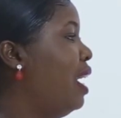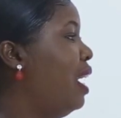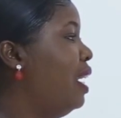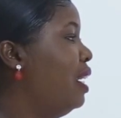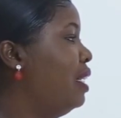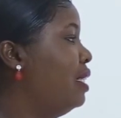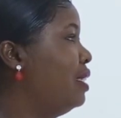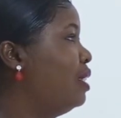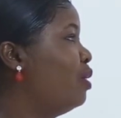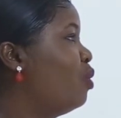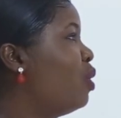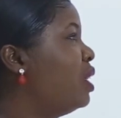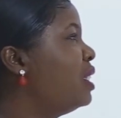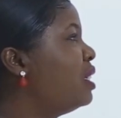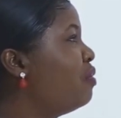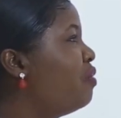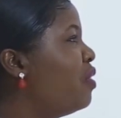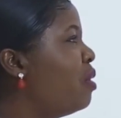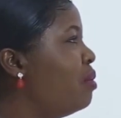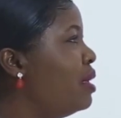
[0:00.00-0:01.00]
And
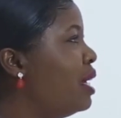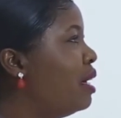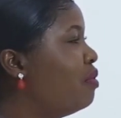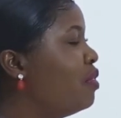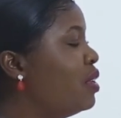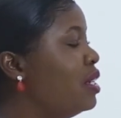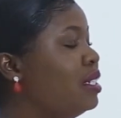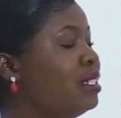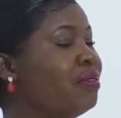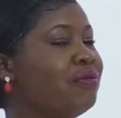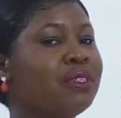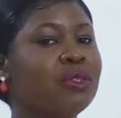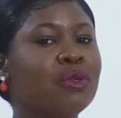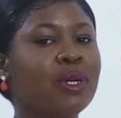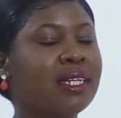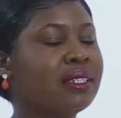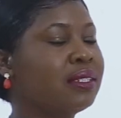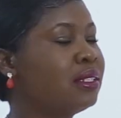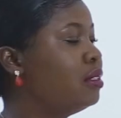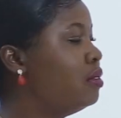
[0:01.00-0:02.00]
what's the formula for
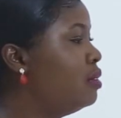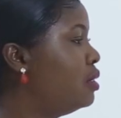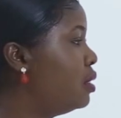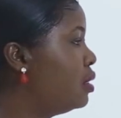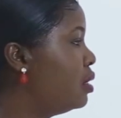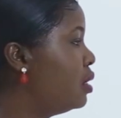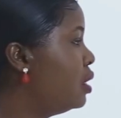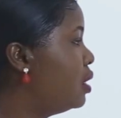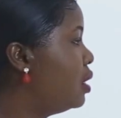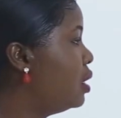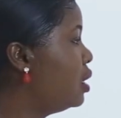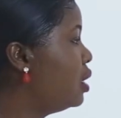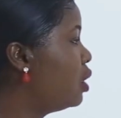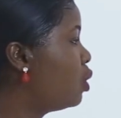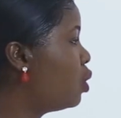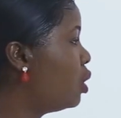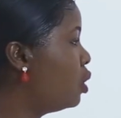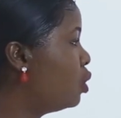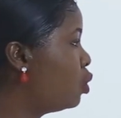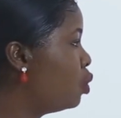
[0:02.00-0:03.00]
individual series? It is
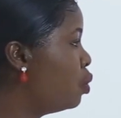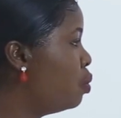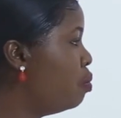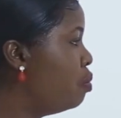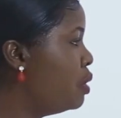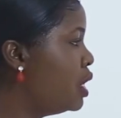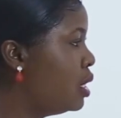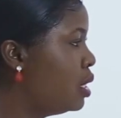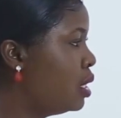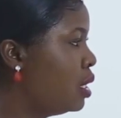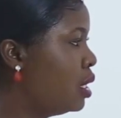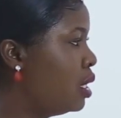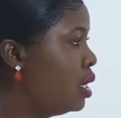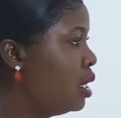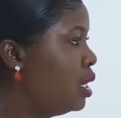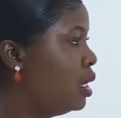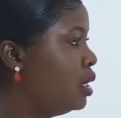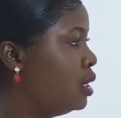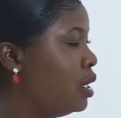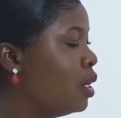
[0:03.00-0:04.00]
equals to mean
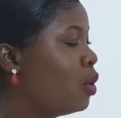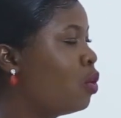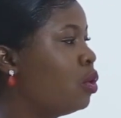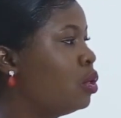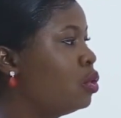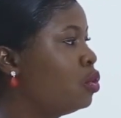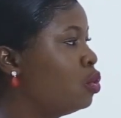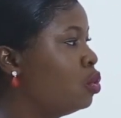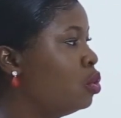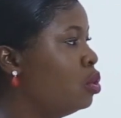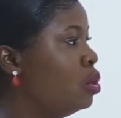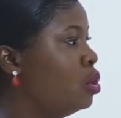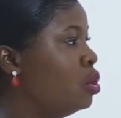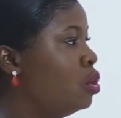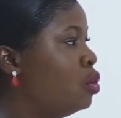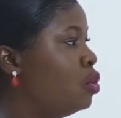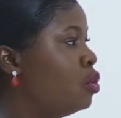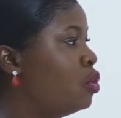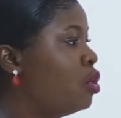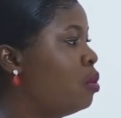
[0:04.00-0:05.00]
is equals to
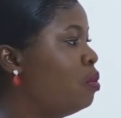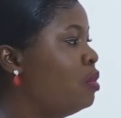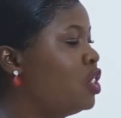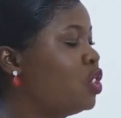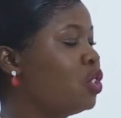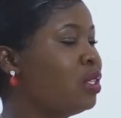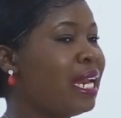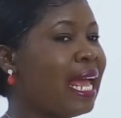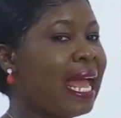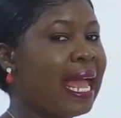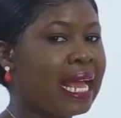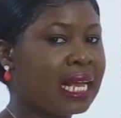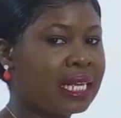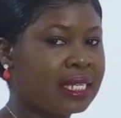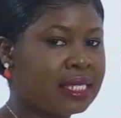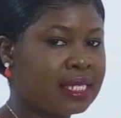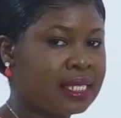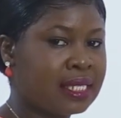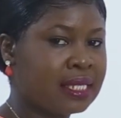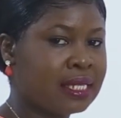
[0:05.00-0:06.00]
summation
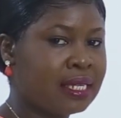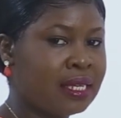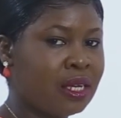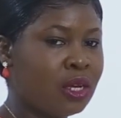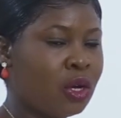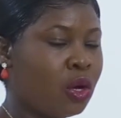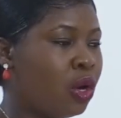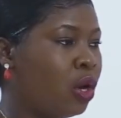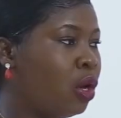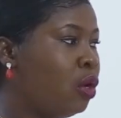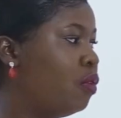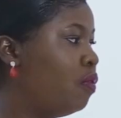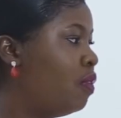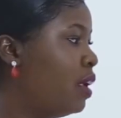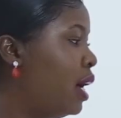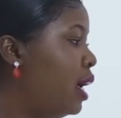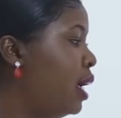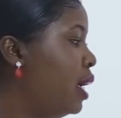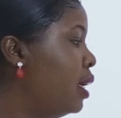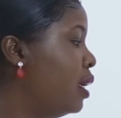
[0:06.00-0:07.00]
x all
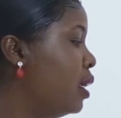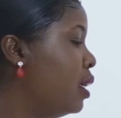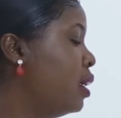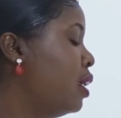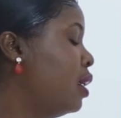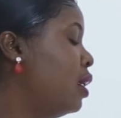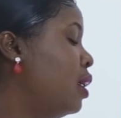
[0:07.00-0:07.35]
over n.